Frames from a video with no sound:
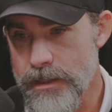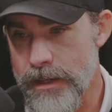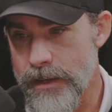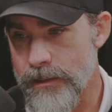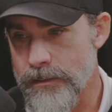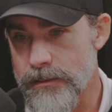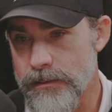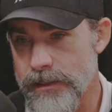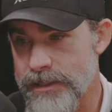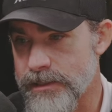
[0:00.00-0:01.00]
and
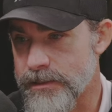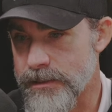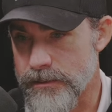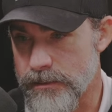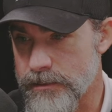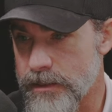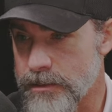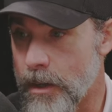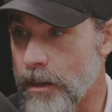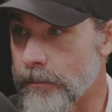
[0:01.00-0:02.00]
lets his sisters and
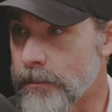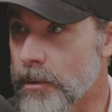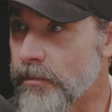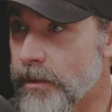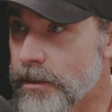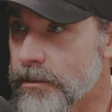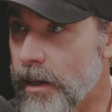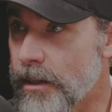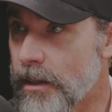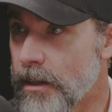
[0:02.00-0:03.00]
his mom go first,
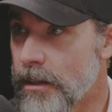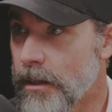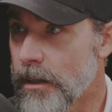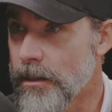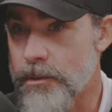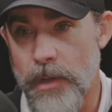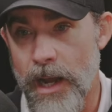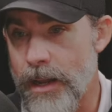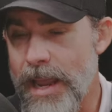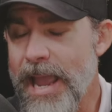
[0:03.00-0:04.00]
right? Dude,
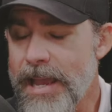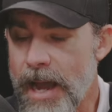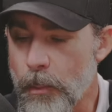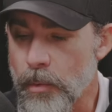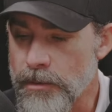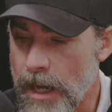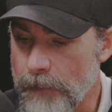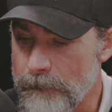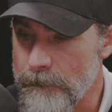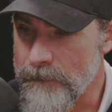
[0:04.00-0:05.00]
I I will
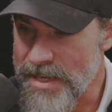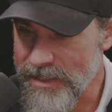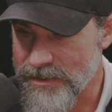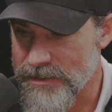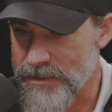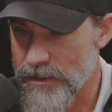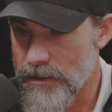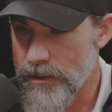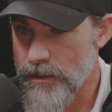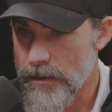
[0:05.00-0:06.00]
not miss
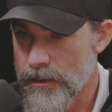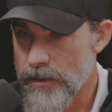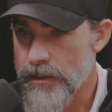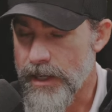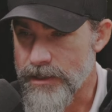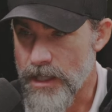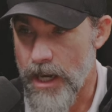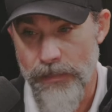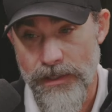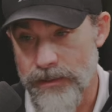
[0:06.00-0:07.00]
a
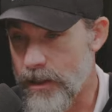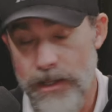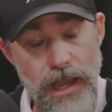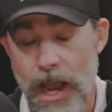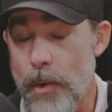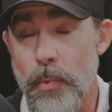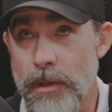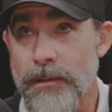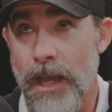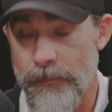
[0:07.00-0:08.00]
time. And I
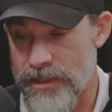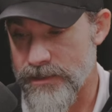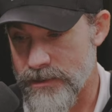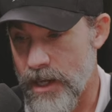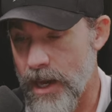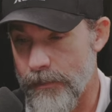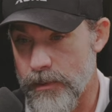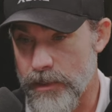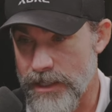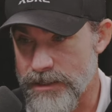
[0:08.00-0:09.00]
will not miss a time
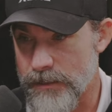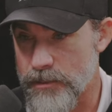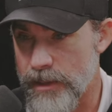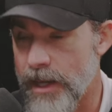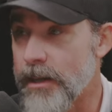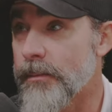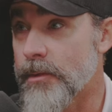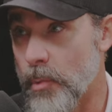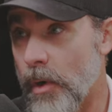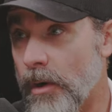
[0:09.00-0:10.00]
when I see him doing that.
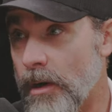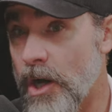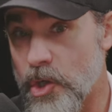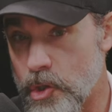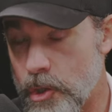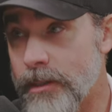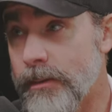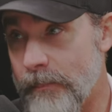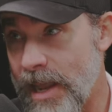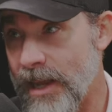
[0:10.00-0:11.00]
You are a good
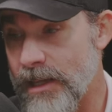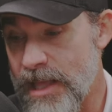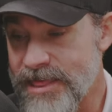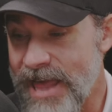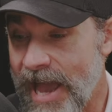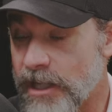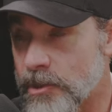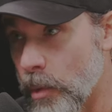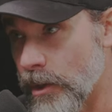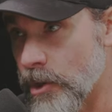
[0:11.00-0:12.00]
man. That
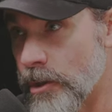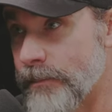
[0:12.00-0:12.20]
is what a good